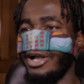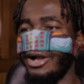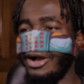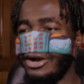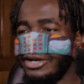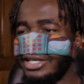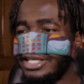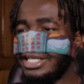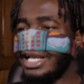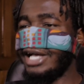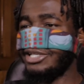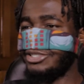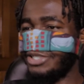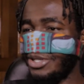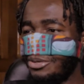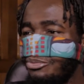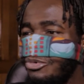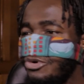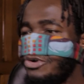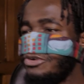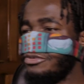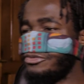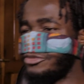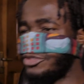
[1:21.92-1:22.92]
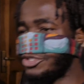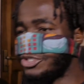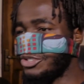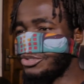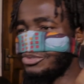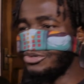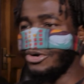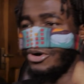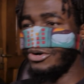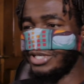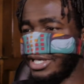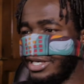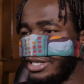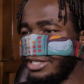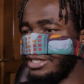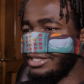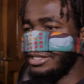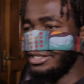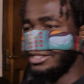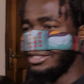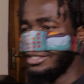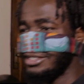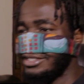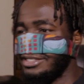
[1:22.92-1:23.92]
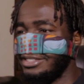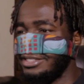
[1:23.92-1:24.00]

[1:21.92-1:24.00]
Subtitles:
Oh, he got some moves too. Okay.